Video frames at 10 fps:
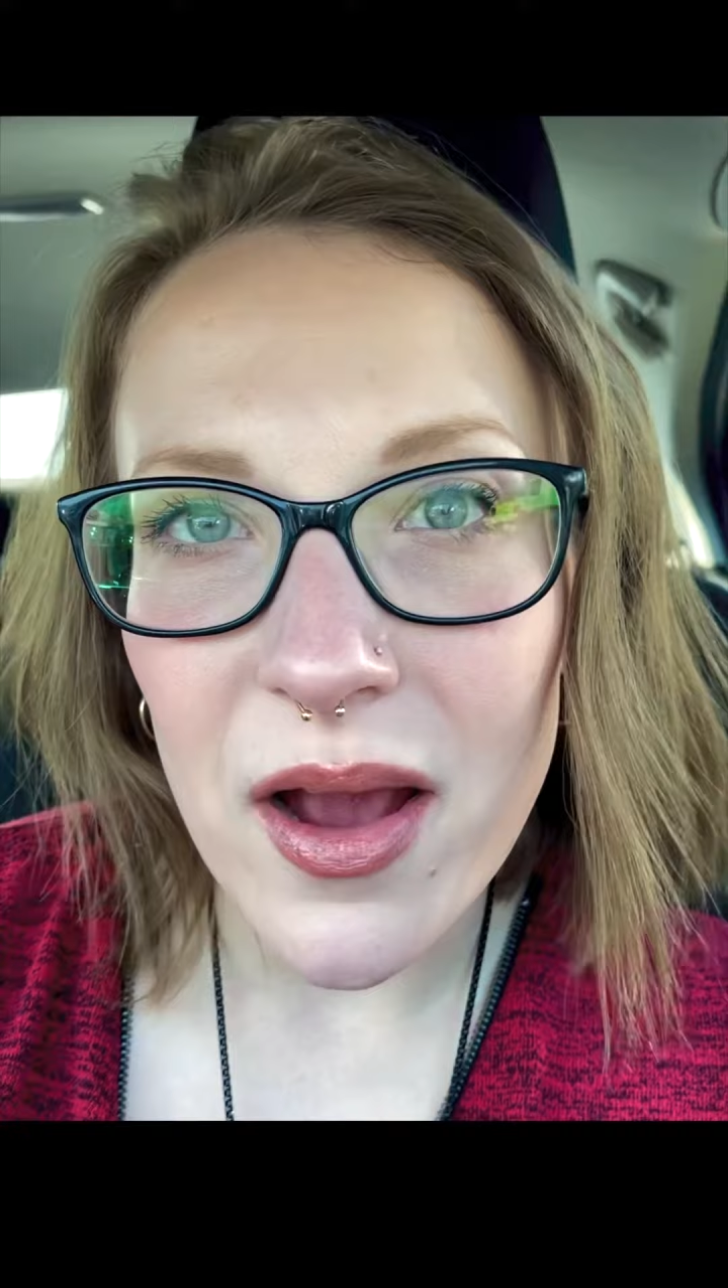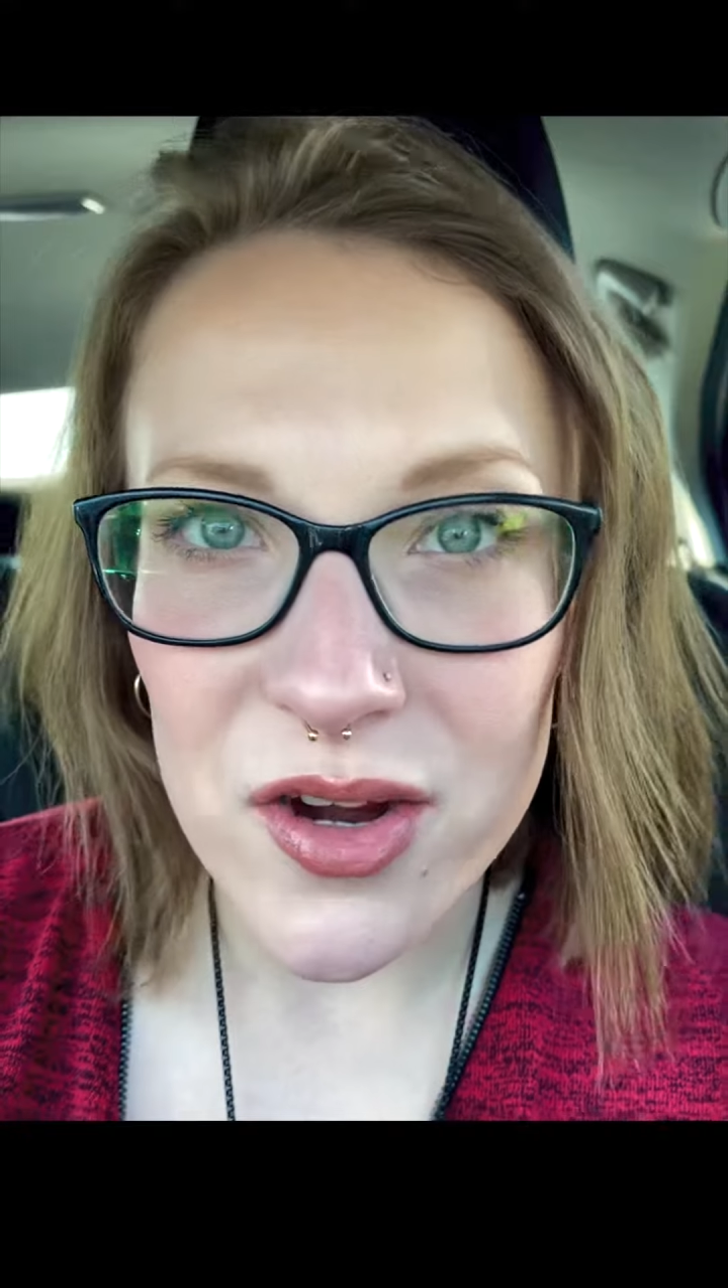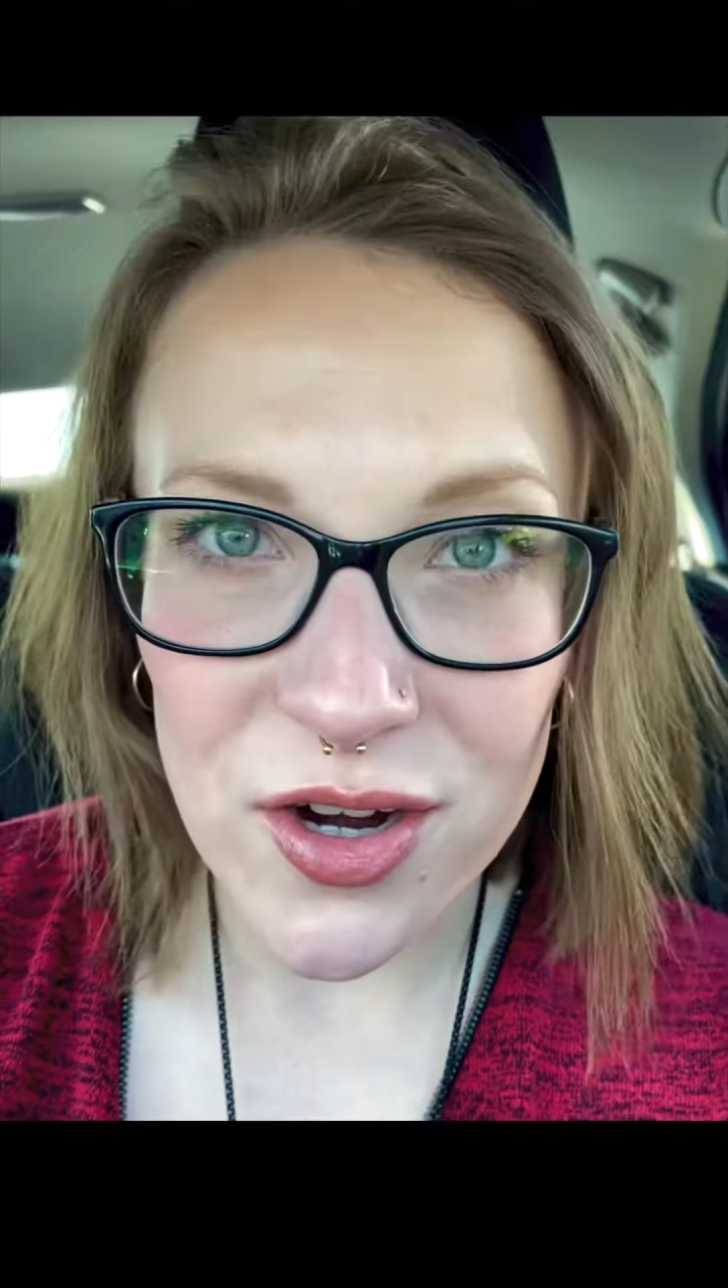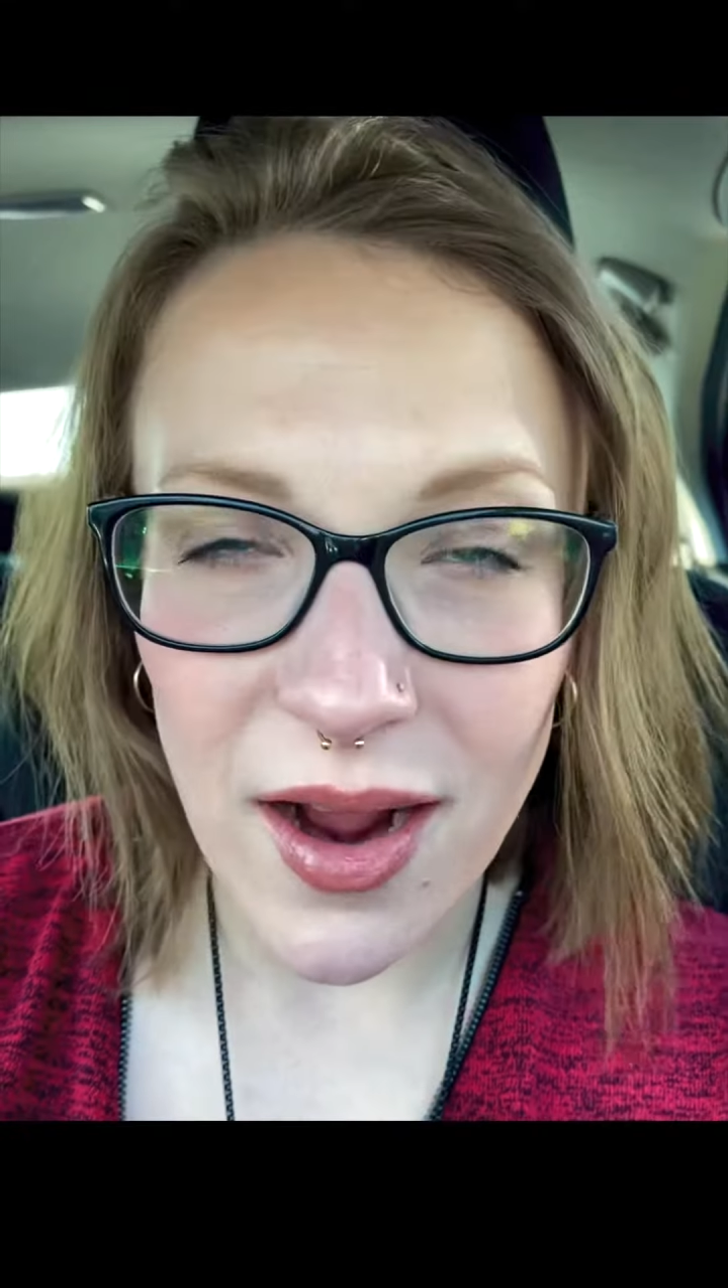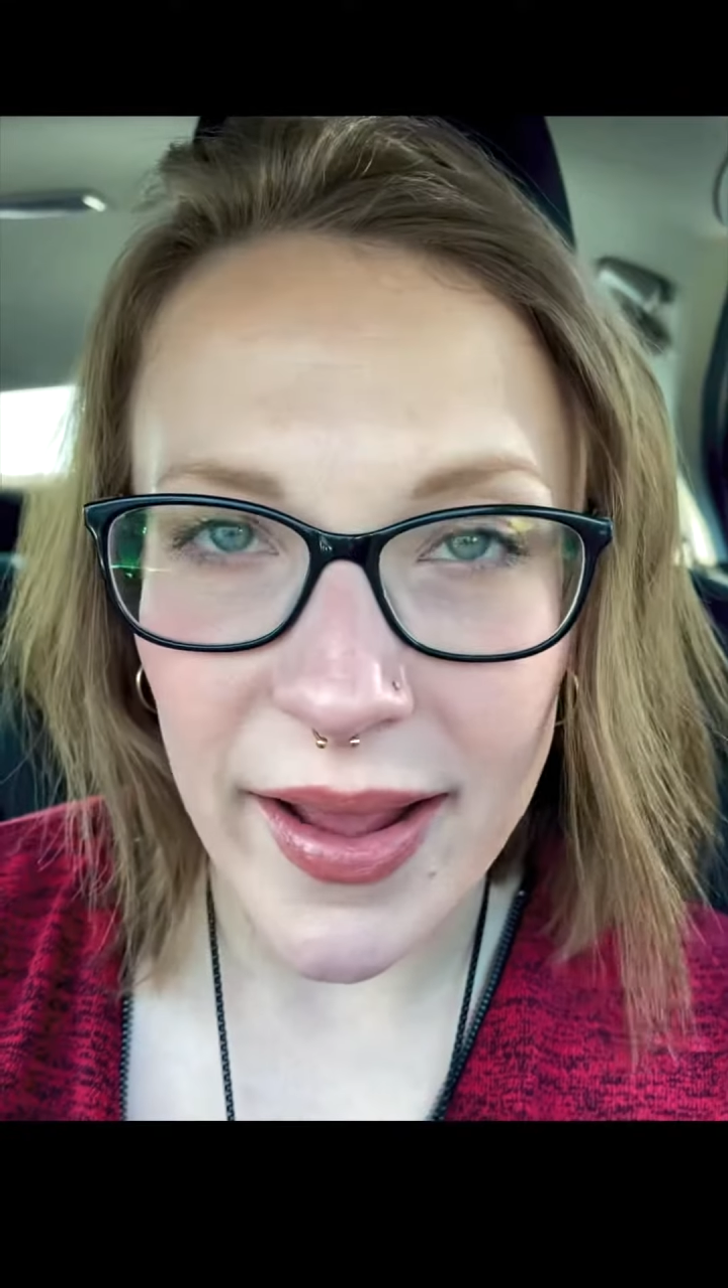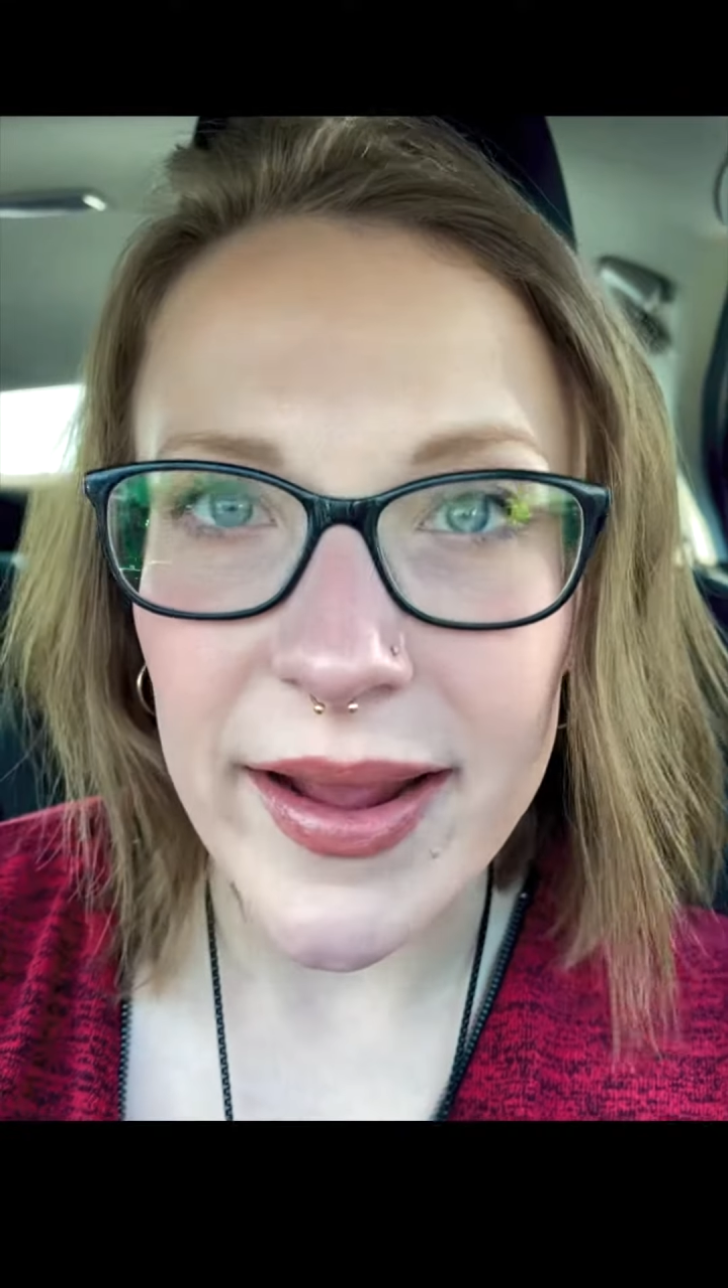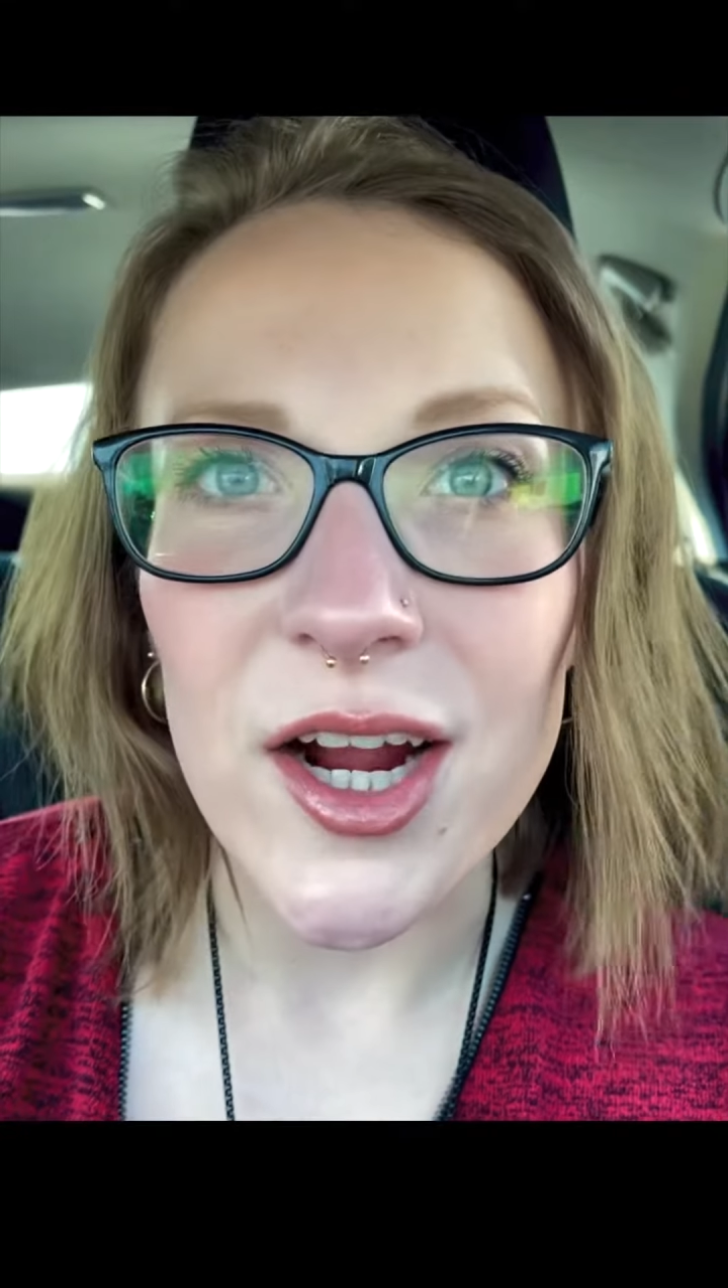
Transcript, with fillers: under eye